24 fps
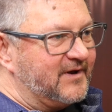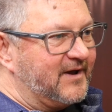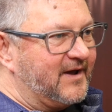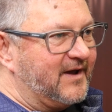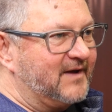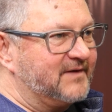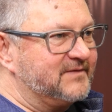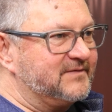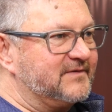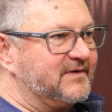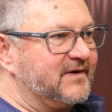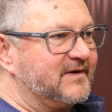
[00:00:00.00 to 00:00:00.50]

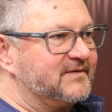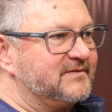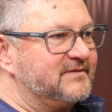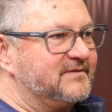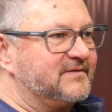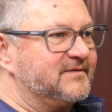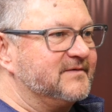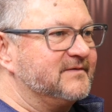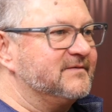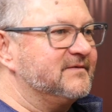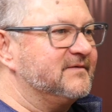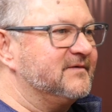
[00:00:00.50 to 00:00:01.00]

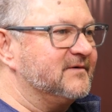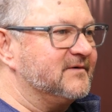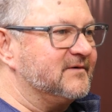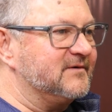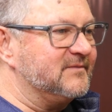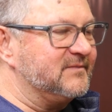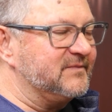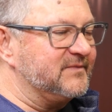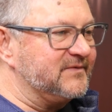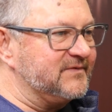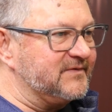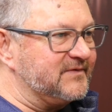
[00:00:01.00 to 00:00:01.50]
assets in
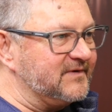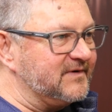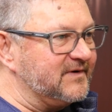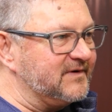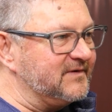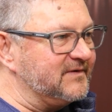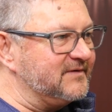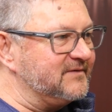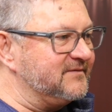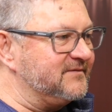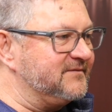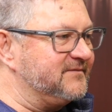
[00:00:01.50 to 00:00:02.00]
terms
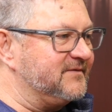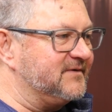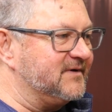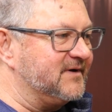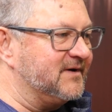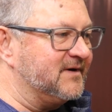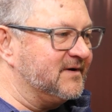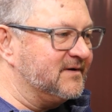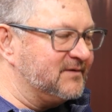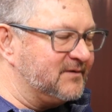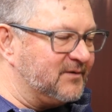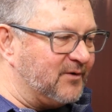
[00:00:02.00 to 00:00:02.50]
of
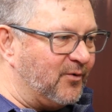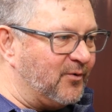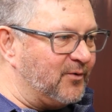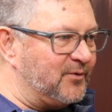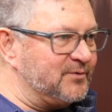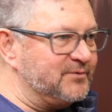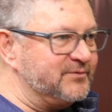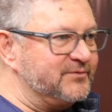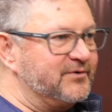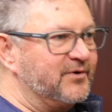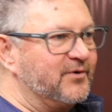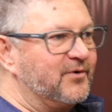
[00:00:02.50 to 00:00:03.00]

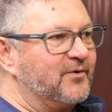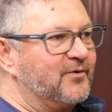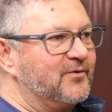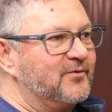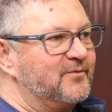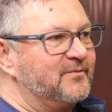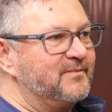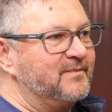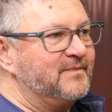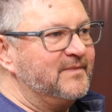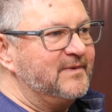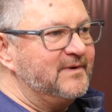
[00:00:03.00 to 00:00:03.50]
Gold
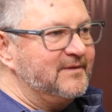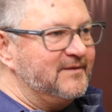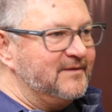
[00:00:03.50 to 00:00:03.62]
Dome,